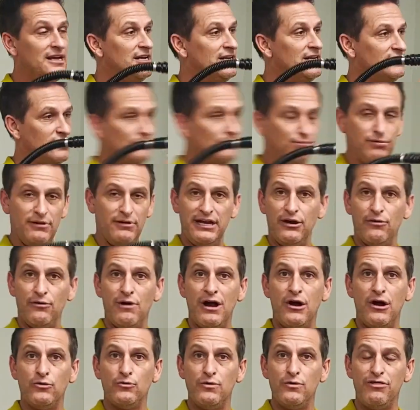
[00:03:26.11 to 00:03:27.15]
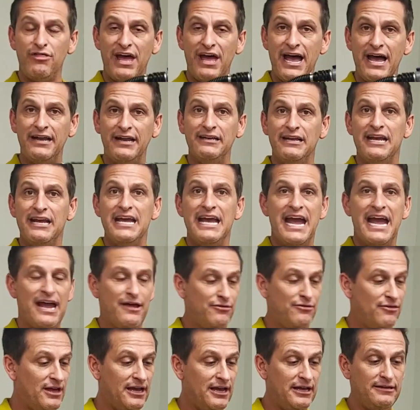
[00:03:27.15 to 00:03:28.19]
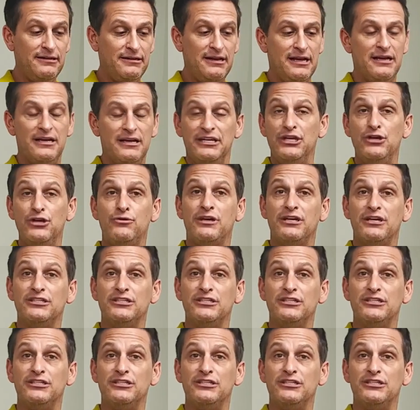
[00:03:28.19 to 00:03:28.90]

to play around with that, and then you can